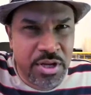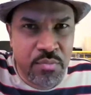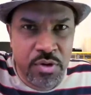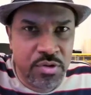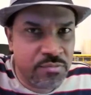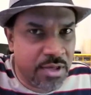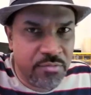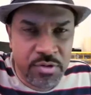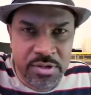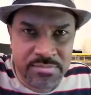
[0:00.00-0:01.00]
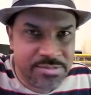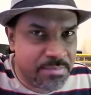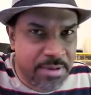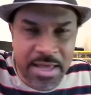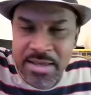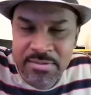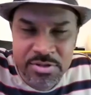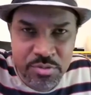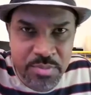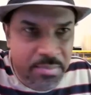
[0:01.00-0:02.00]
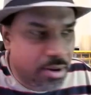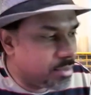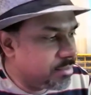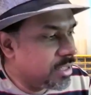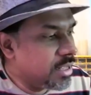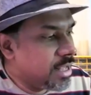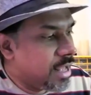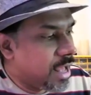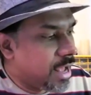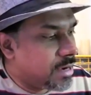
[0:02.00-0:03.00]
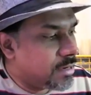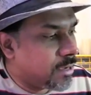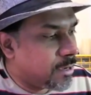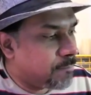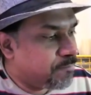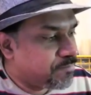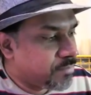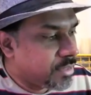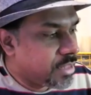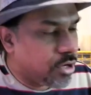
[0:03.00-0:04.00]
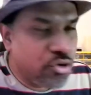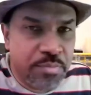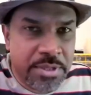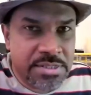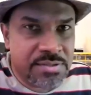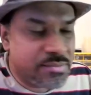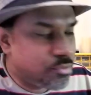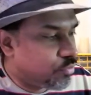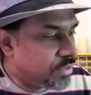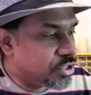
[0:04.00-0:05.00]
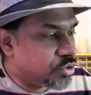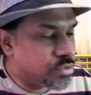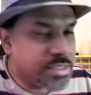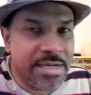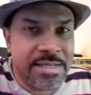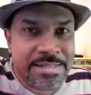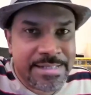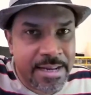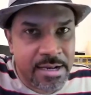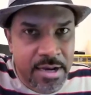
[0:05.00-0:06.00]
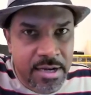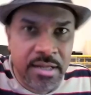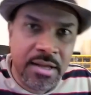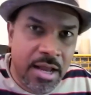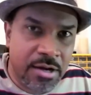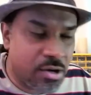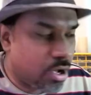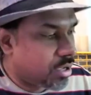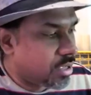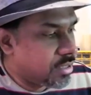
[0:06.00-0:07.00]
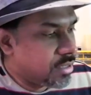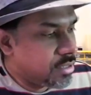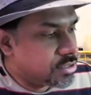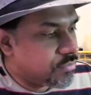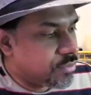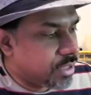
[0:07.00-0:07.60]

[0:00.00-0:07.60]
volt to 5 volt supply, shouldn't be a problem. And there are 2 pins to which you send serial data and clock. So if you look at the